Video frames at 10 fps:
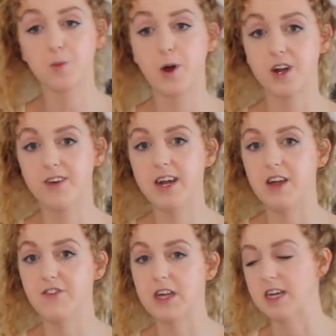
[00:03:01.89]
part of it,
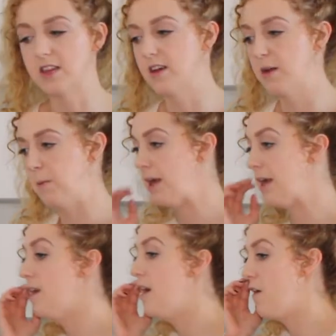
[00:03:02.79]
I feel like is going to
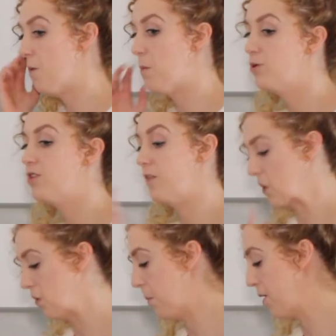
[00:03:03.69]
be the most
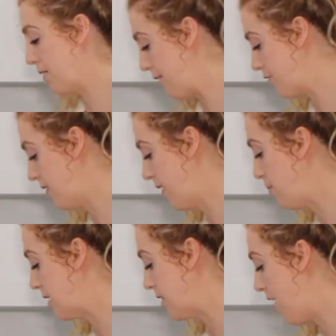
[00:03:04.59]
difficult part of everything,
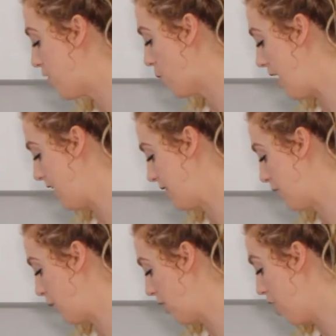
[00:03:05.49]
because otherwise
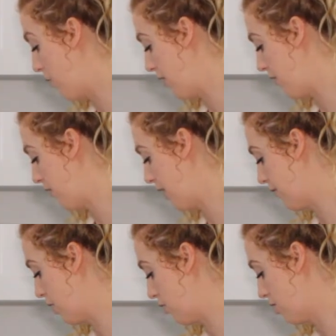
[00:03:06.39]
like we know that the
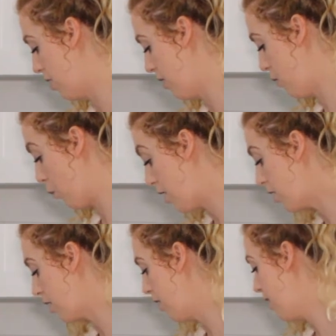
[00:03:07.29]
flavors
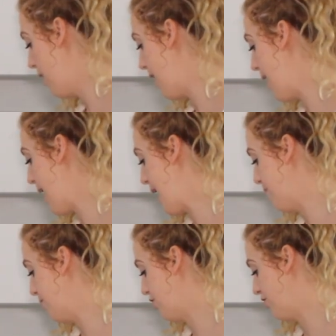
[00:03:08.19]
work.
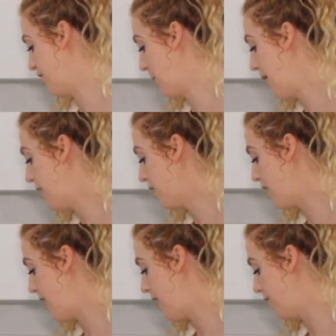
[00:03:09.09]
It's just a
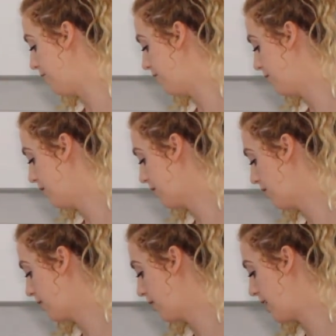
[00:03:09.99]
matter of
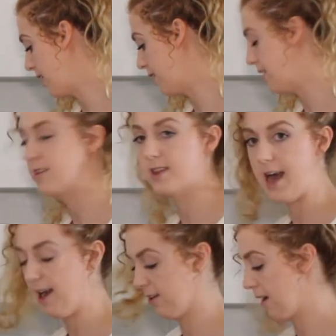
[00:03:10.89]
getting the
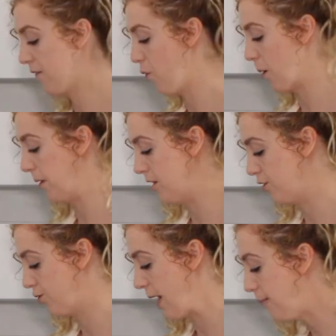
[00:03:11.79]
exact like
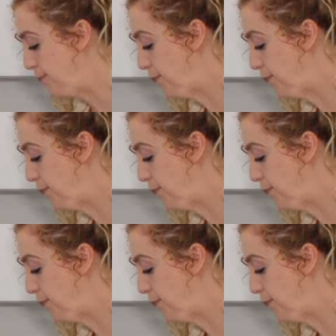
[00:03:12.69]
formulas right.